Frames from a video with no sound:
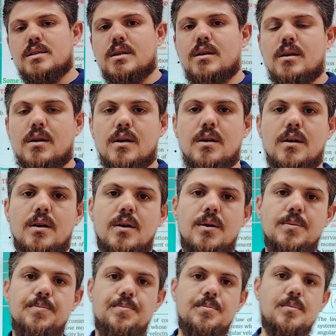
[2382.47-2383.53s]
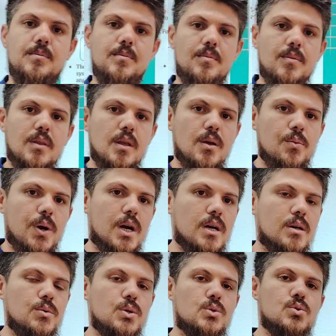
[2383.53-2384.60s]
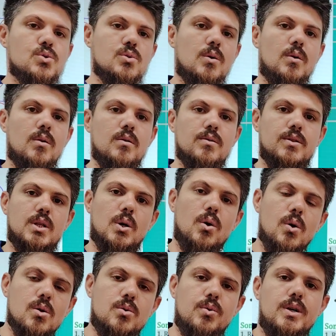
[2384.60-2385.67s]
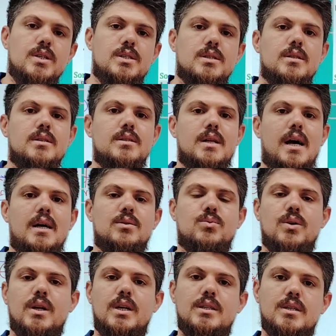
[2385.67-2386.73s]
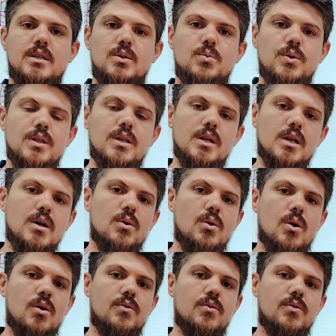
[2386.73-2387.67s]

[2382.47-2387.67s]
lesson, we are going to solve all questions that related with the law